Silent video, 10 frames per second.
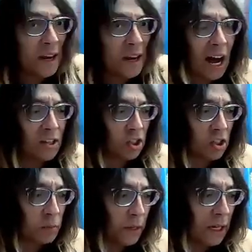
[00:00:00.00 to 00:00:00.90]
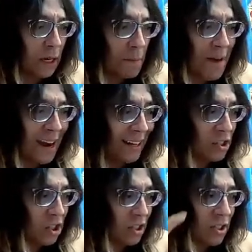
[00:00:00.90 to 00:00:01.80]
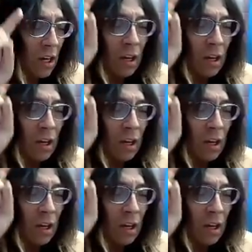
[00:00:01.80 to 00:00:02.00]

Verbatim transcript: like way beyond just being a maid.